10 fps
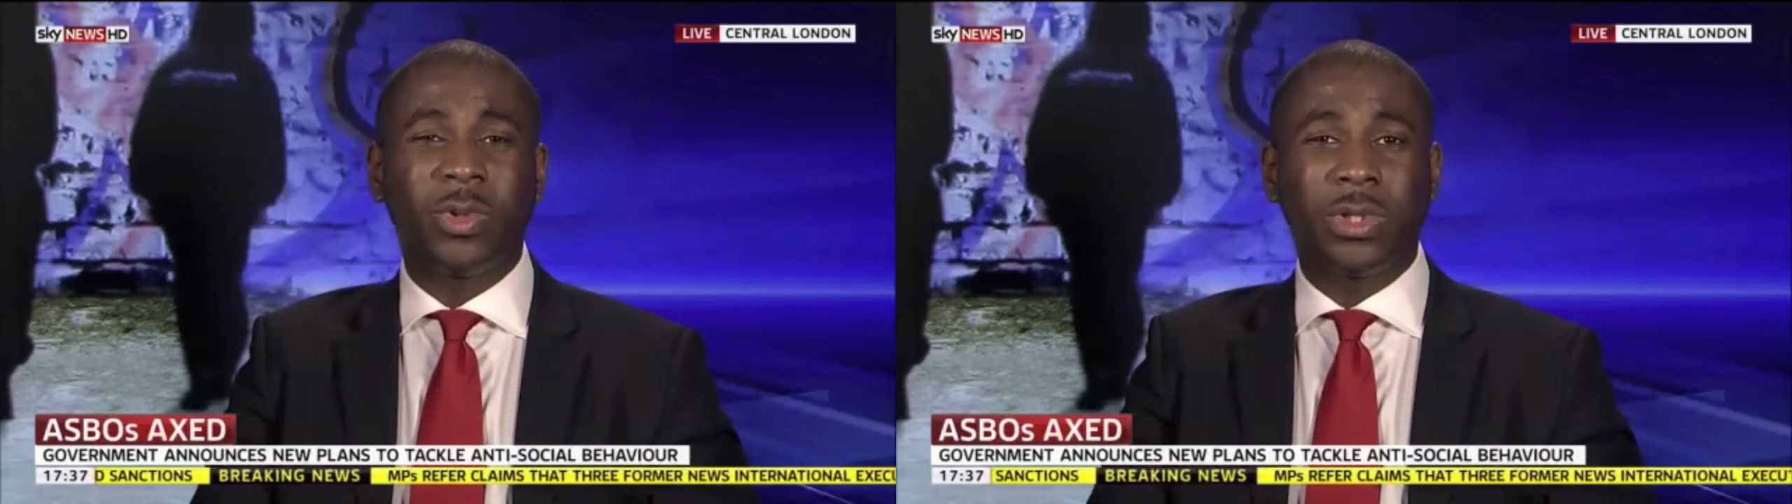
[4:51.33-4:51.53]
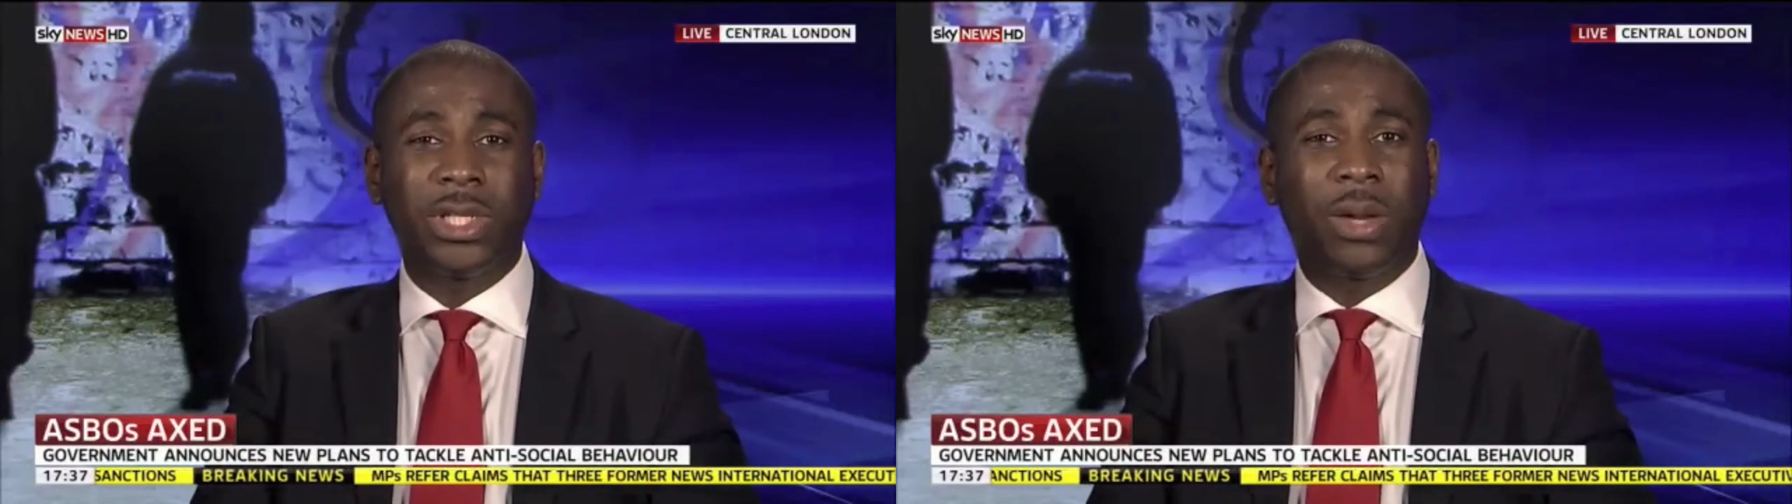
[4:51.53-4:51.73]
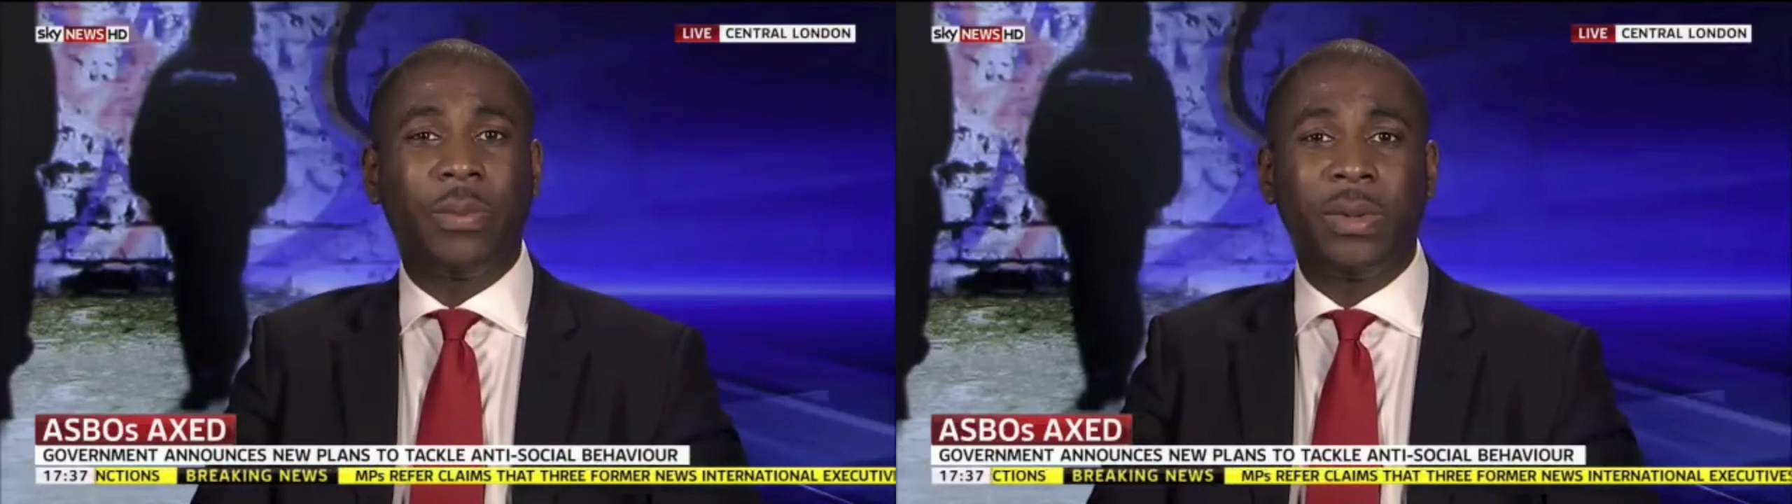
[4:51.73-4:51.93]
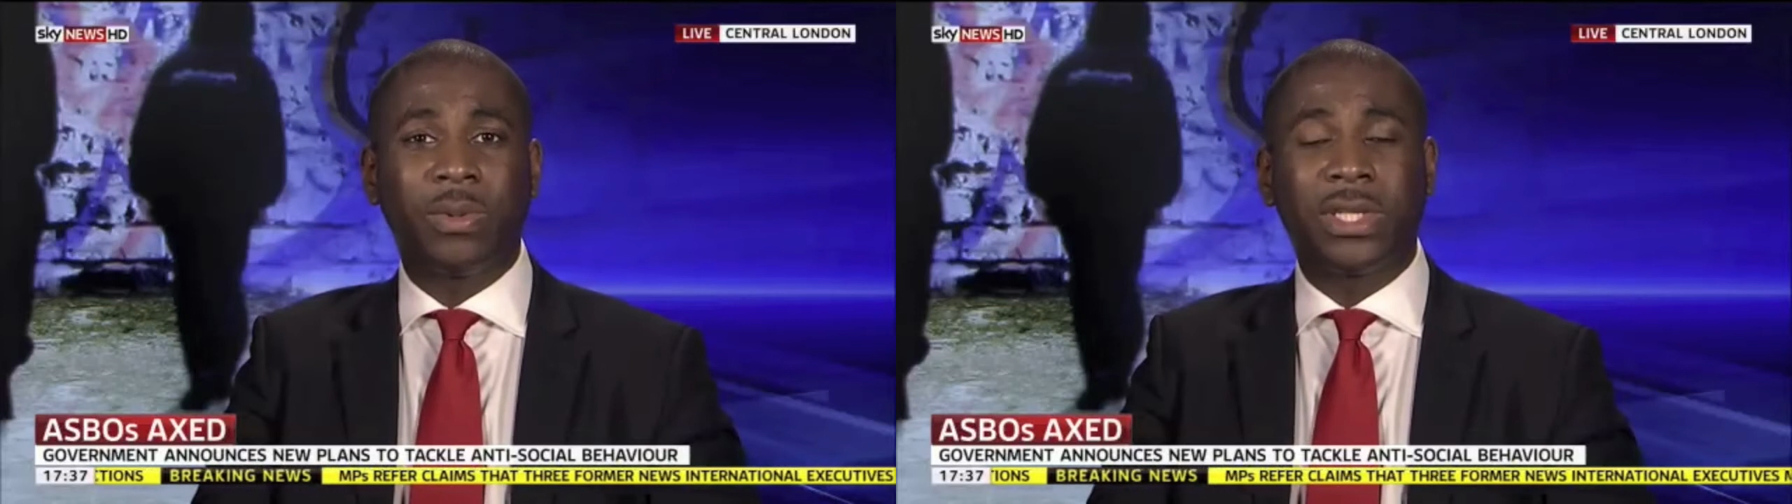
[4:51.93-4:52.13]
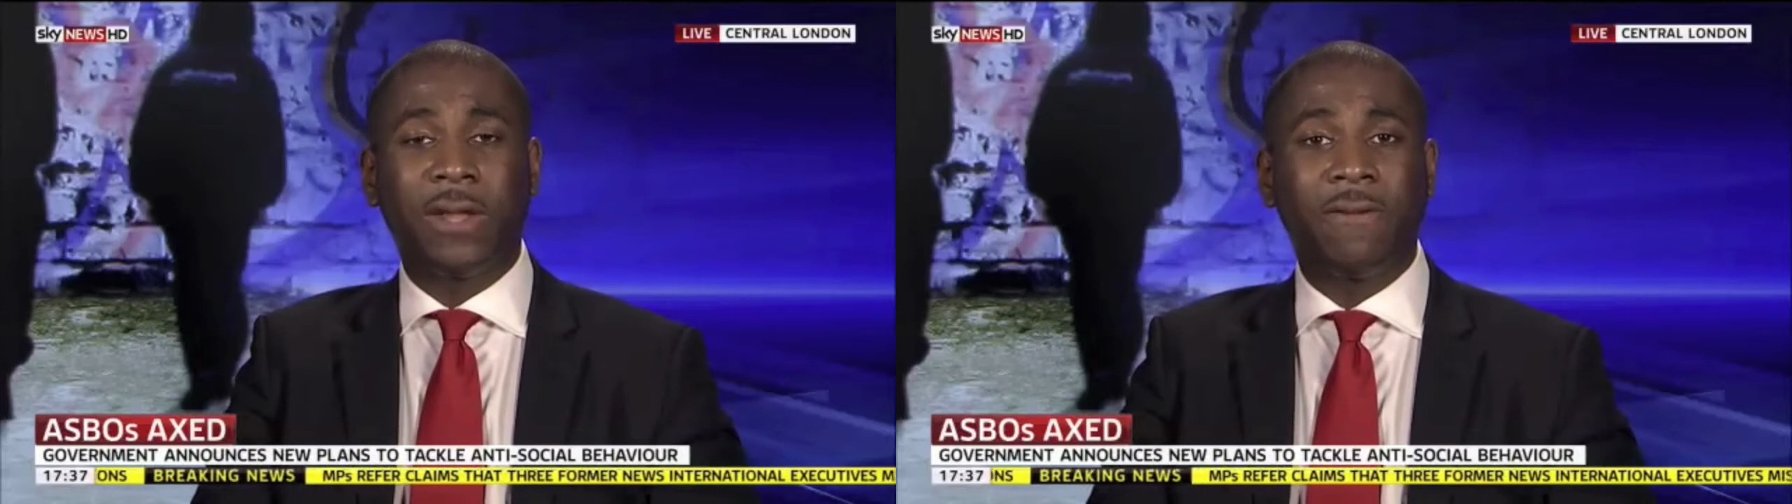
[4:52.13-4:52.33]
talk to young people
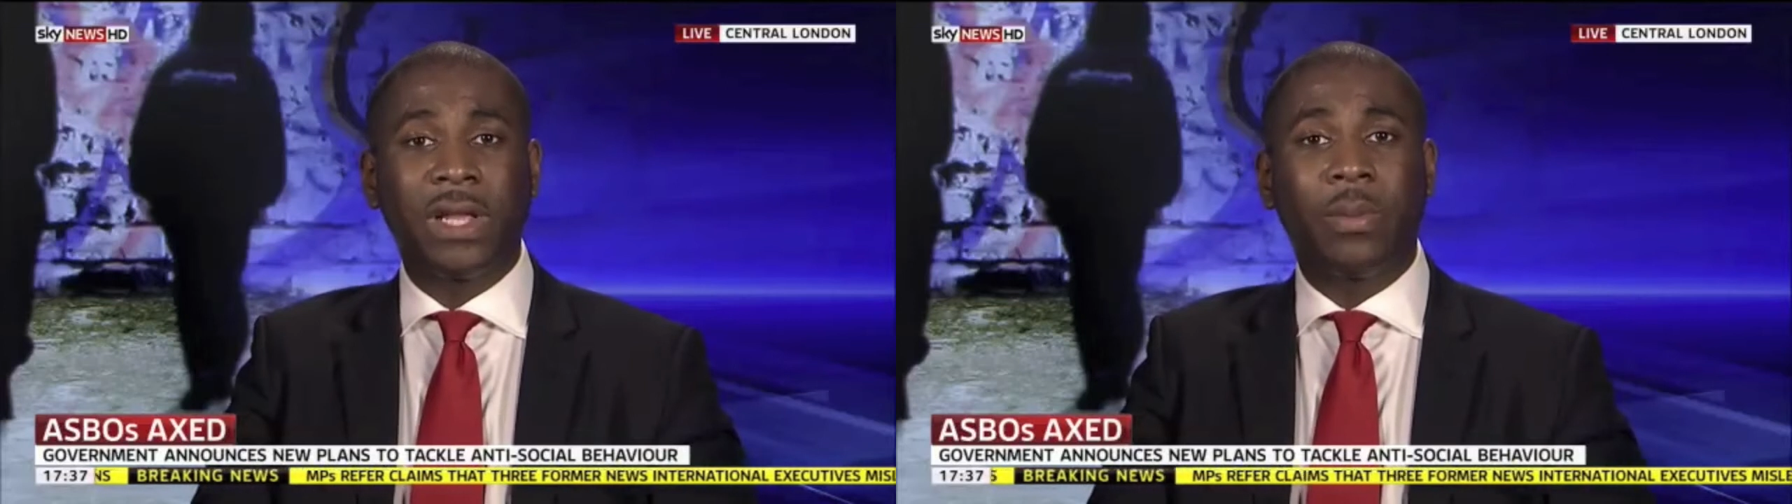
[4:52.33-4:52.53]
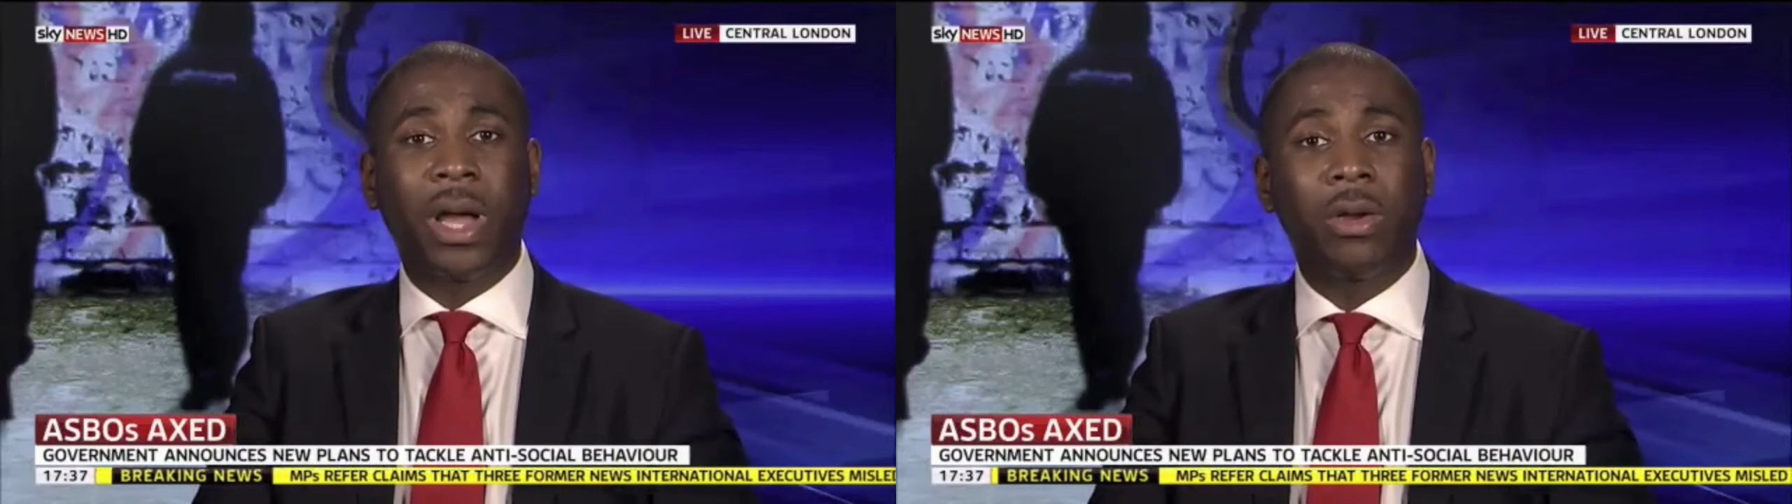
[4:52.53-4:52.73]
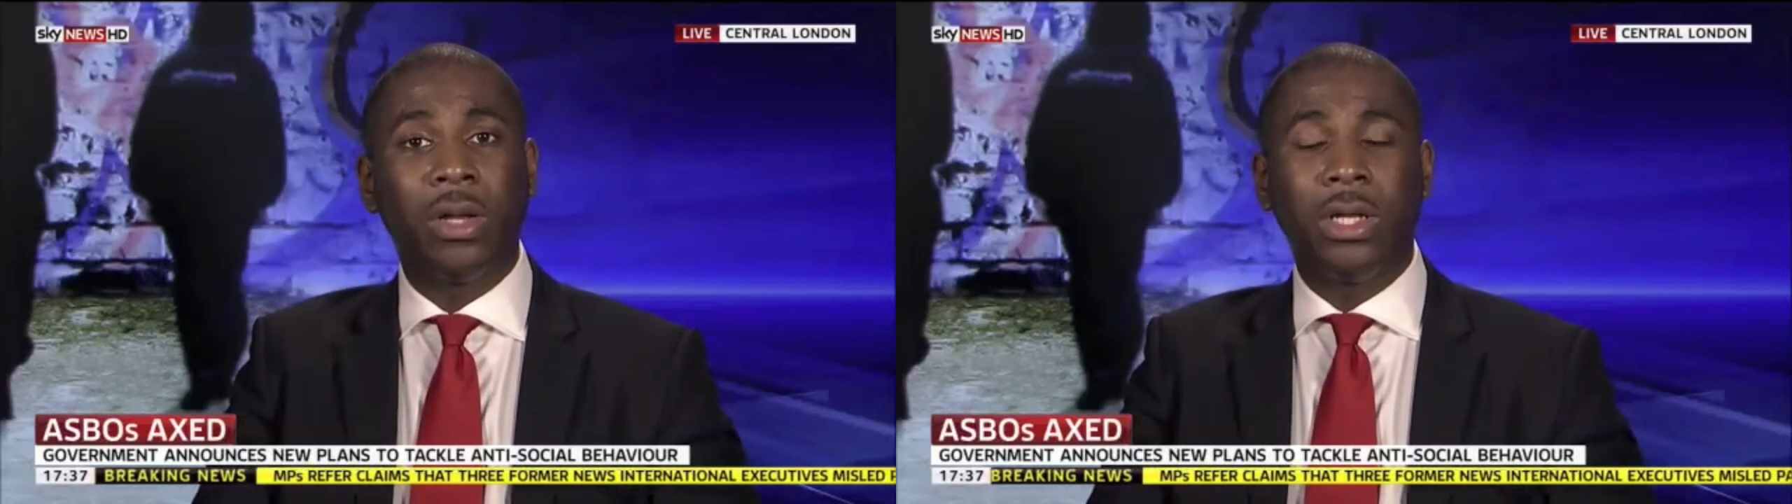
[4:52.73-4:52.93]
and say, think about